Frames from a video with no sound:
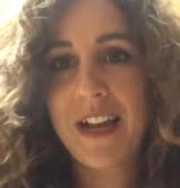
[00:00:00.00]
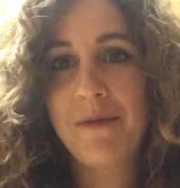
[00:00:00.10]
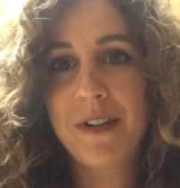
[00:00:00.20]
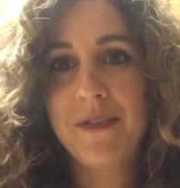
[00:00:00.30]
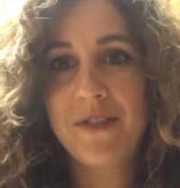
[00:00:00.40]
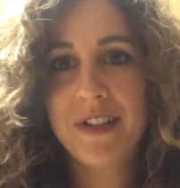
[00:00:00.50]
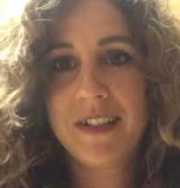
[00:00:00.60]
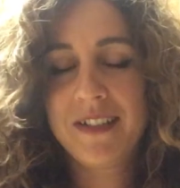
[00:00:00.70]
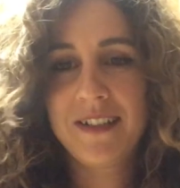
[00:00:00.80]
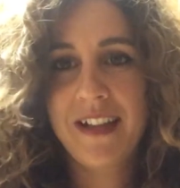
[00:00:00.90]
I would have
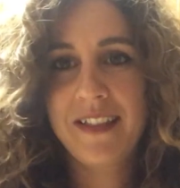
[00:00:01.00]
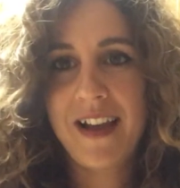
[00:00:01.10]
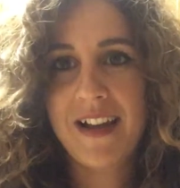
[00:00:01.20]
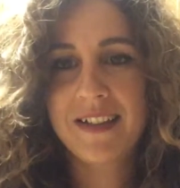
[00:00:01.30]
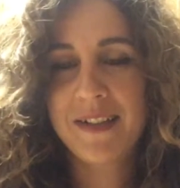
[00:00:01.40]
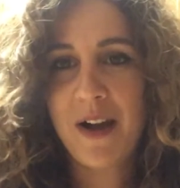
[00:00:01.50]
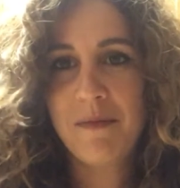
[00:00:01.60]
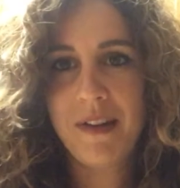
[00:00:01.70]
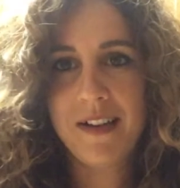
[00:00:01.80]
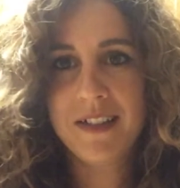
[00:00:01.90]
just let that stop me.